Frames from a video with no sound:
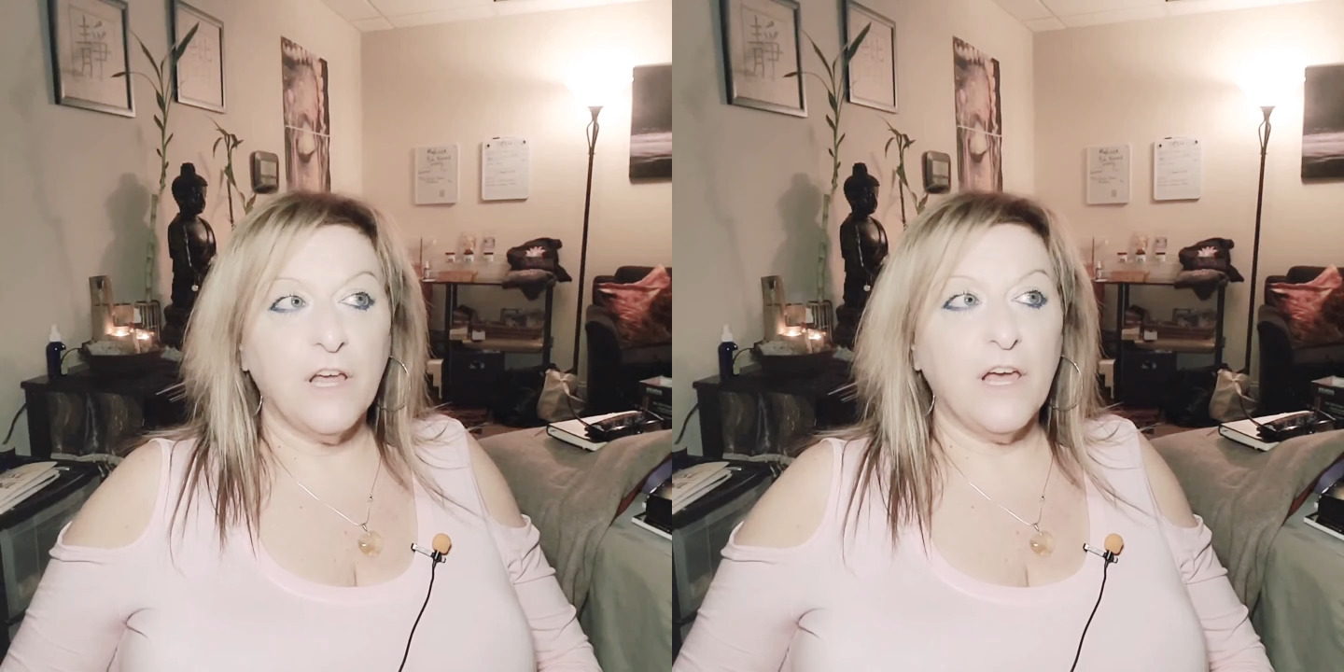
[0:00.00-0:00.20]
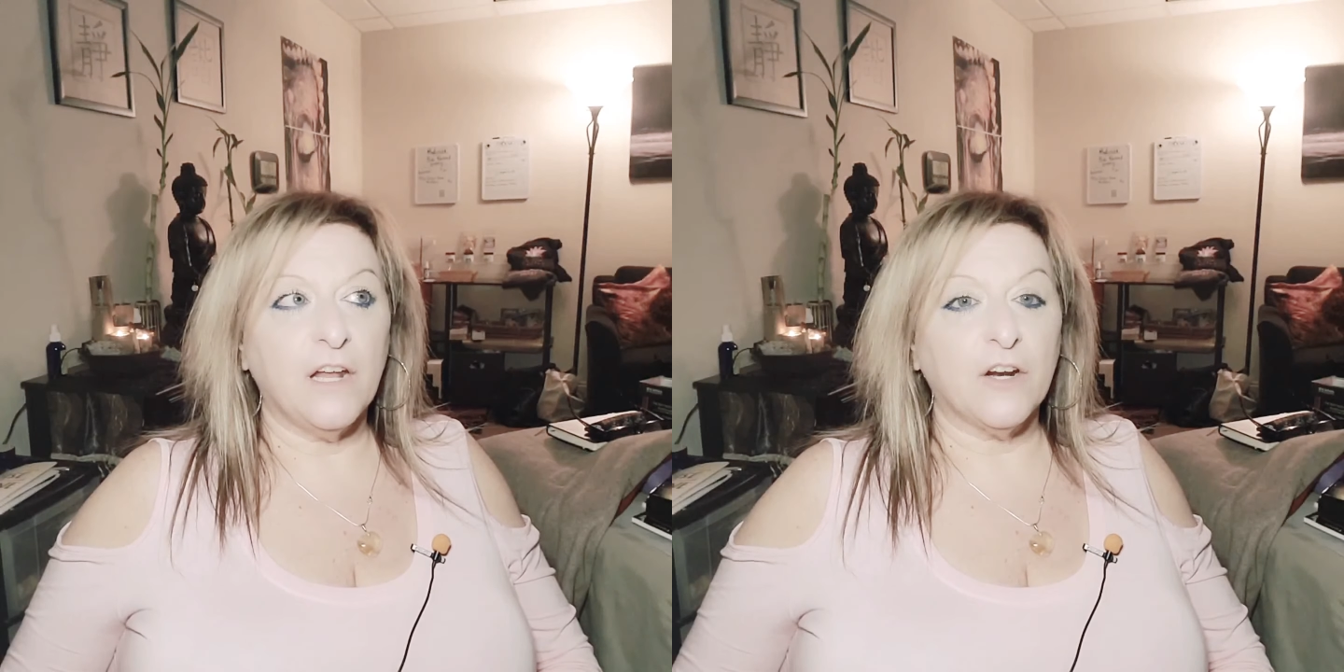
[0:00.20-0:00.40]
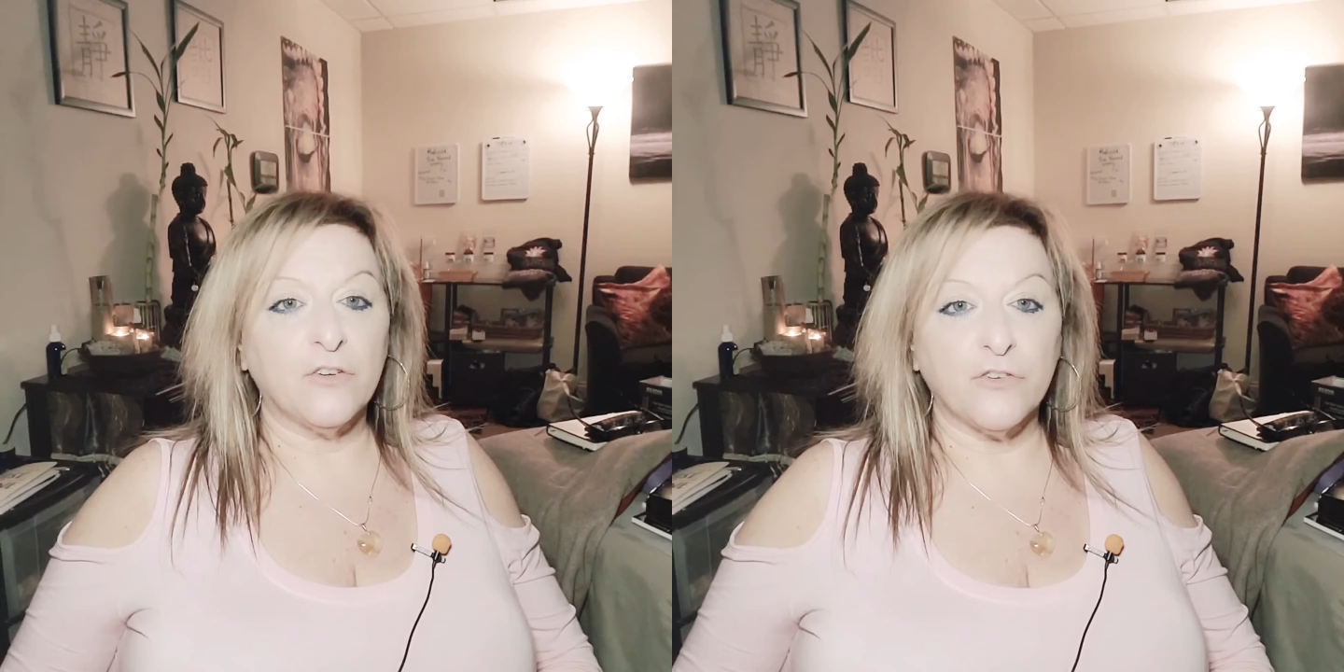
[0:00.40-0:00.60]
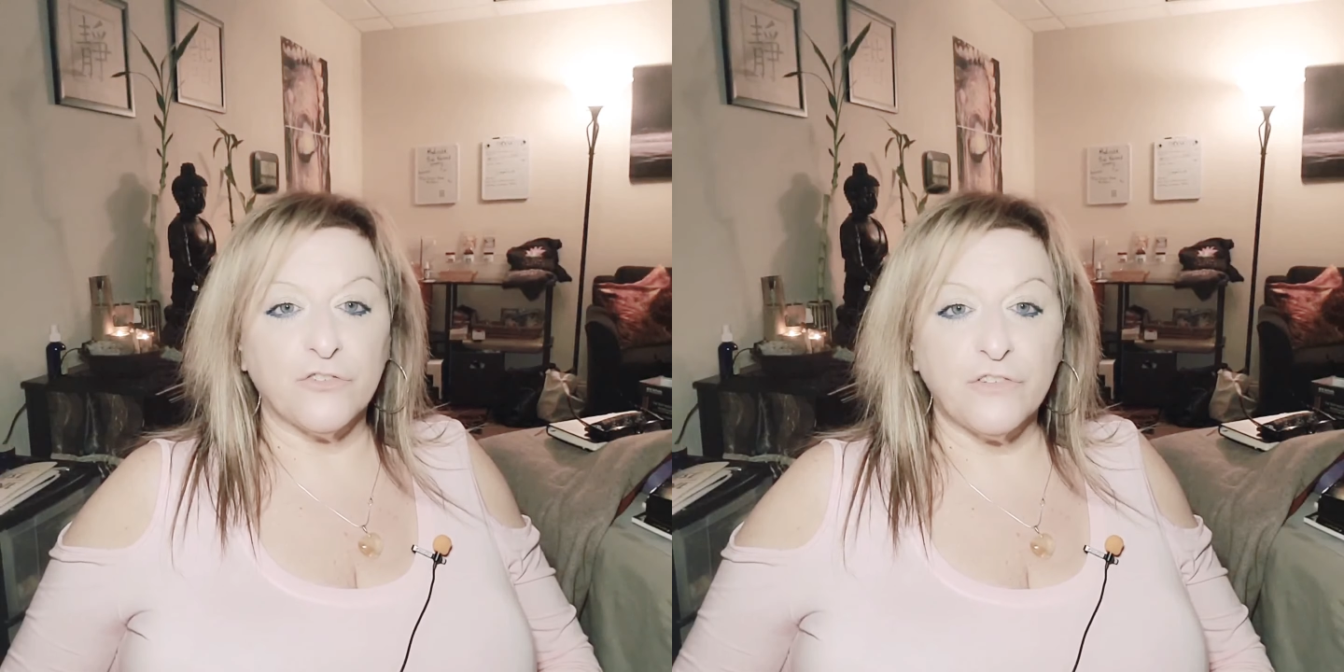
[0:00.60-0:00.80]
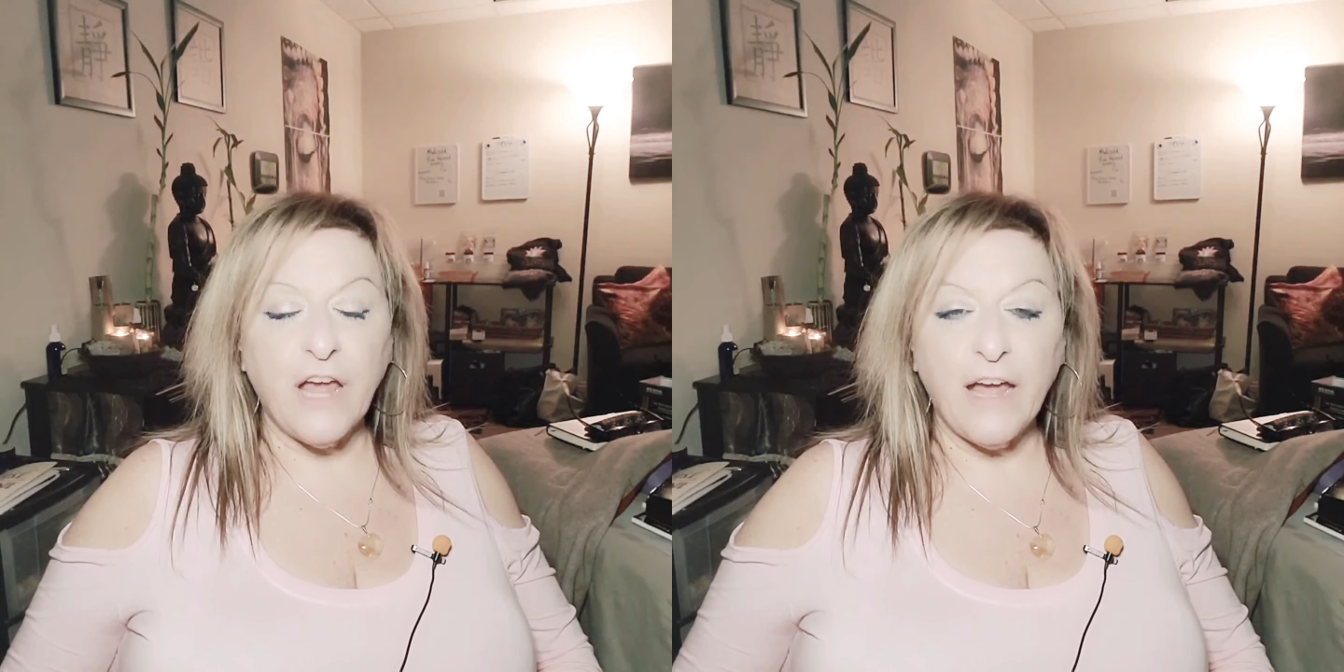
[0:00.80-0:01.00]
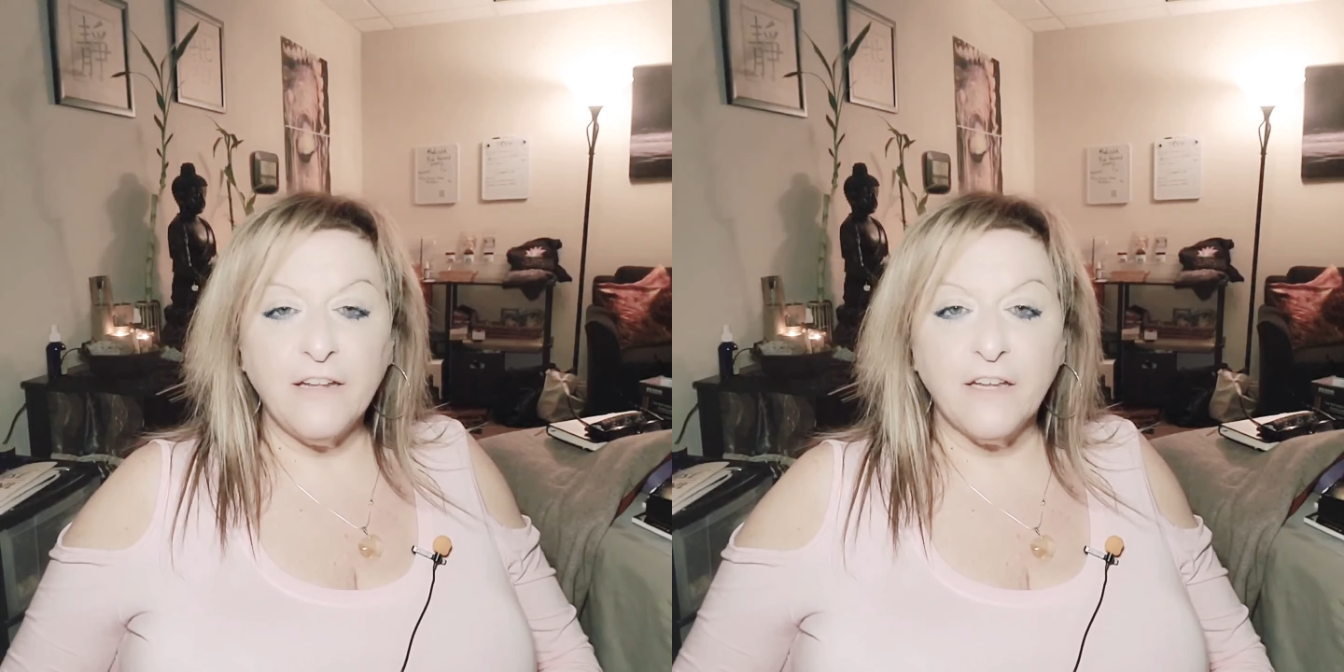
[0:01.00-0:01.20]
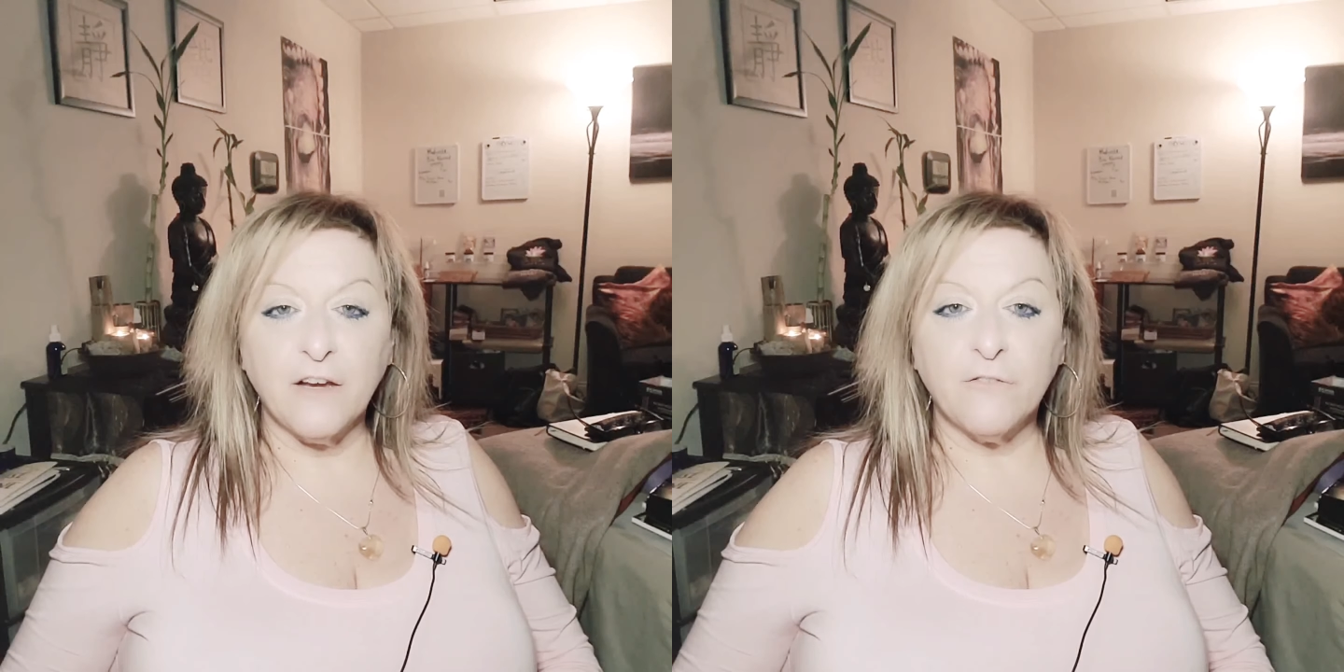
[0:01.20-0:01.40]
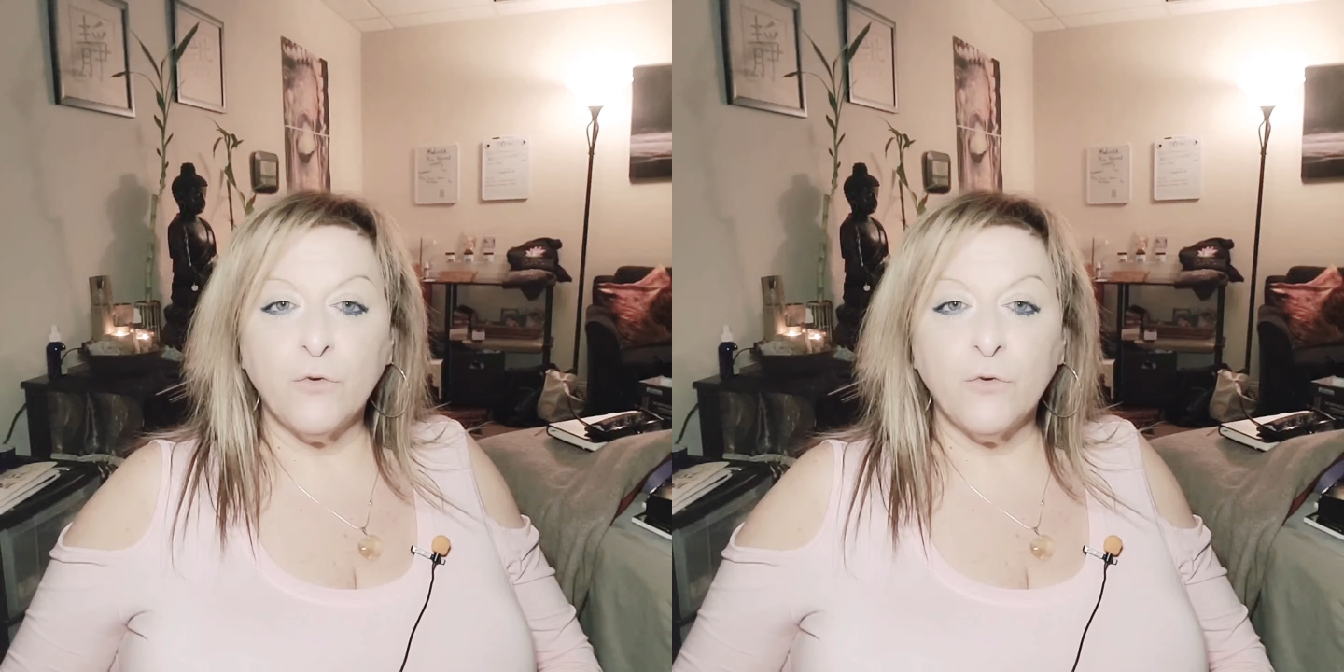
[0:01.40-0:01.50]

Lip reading: and understanding of